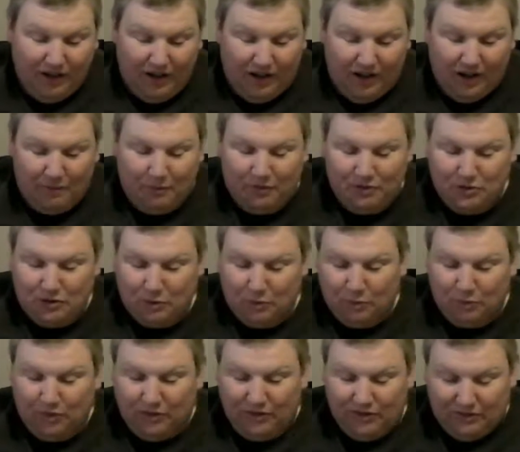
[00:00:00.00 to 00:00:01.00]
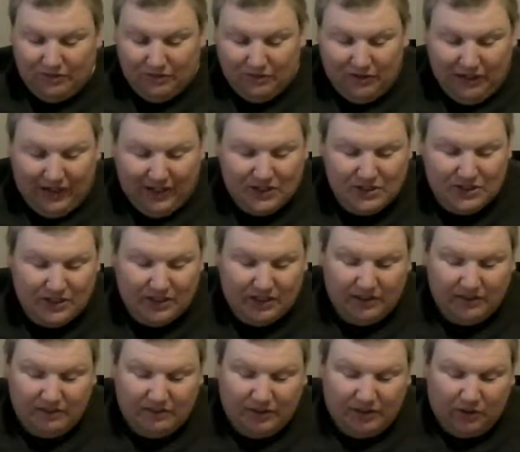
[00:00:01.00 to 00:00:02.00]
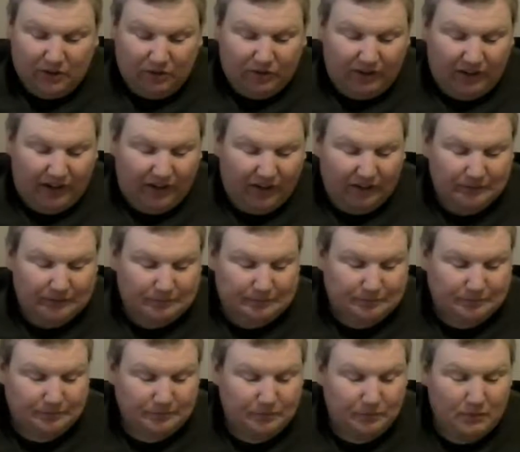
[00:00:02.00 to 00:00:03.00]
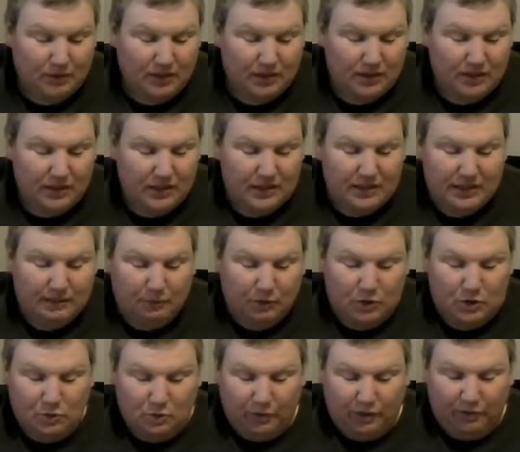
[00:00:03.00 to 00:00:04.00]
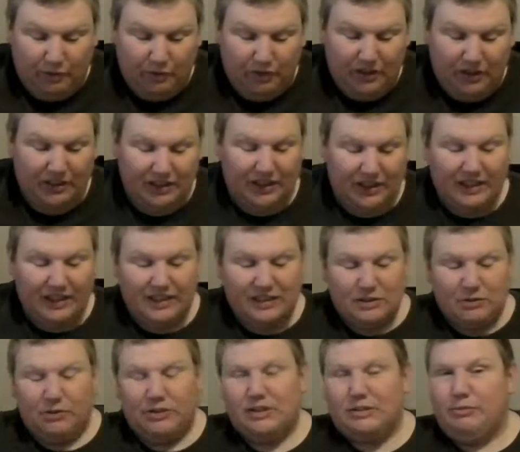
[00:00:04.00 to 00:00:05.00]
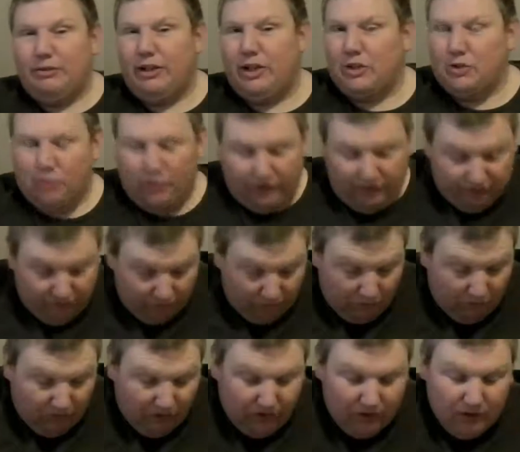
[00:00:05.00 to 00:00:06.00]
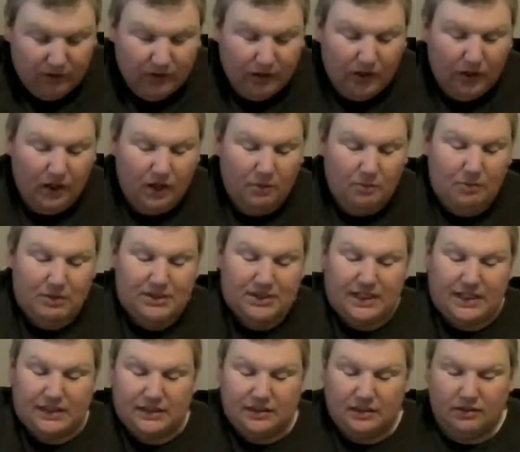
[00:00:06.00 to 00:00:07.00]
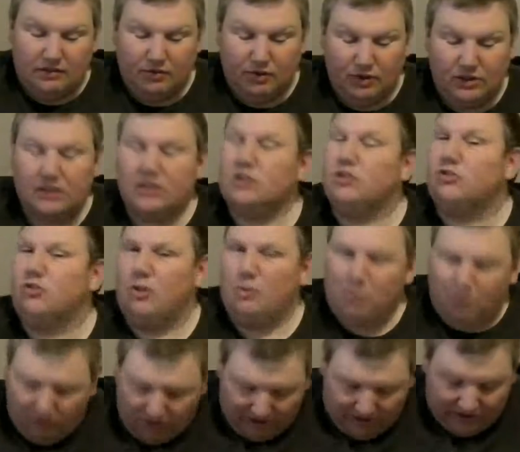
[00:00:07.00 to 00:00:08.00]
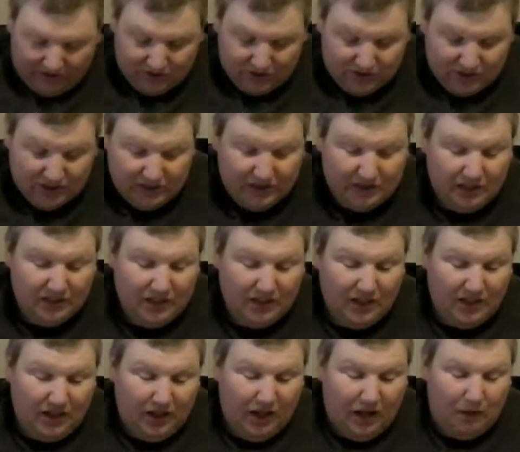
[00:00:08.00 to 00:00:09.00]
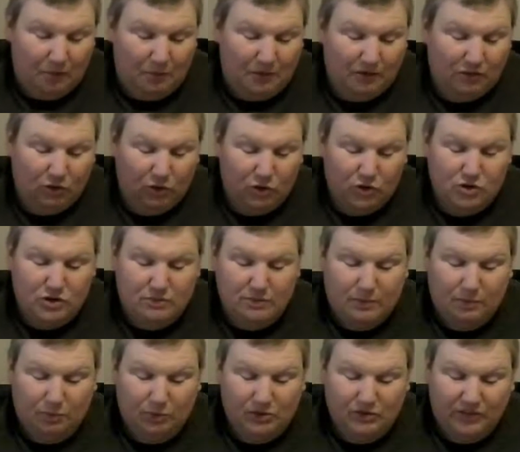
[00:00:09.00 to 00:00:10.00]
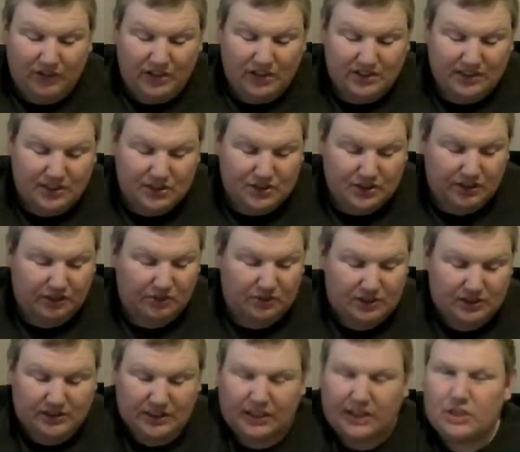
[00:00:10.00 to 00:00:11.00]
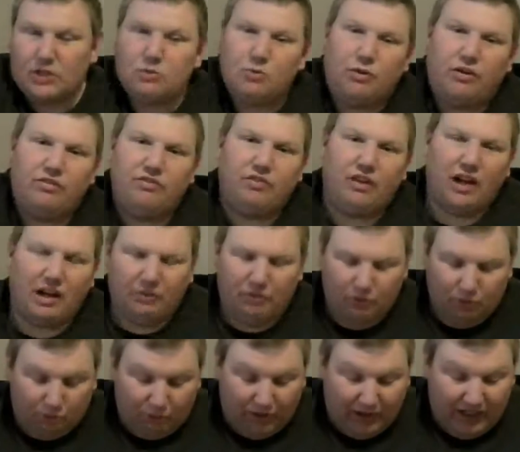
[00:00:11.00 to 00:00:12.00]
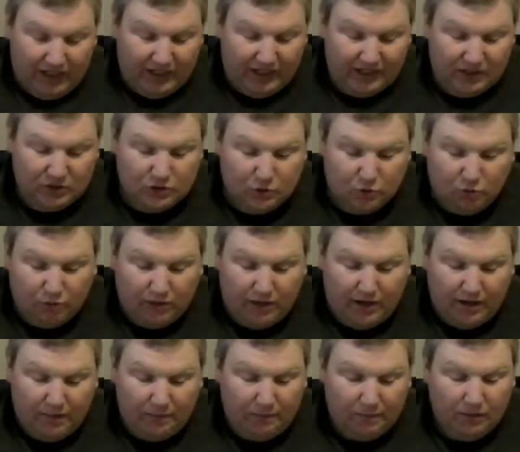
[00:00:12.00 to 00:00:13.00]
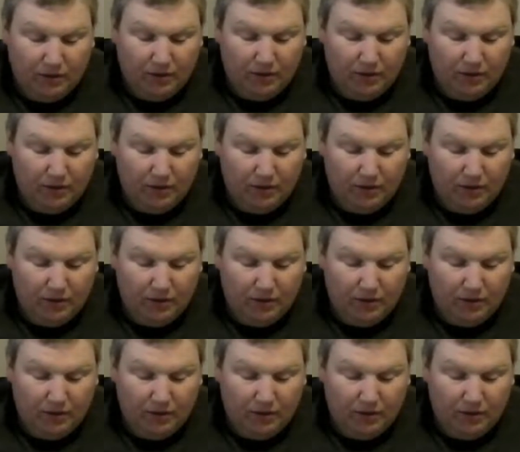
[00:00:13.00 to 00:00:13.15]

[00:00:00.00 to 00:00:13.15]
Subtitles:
But Triple H getting the victory there. Number 21 on the list, WrestleMania 24, Batista versus Triple H. Evolution members facing each other, just like at 25 with Randy and Trip.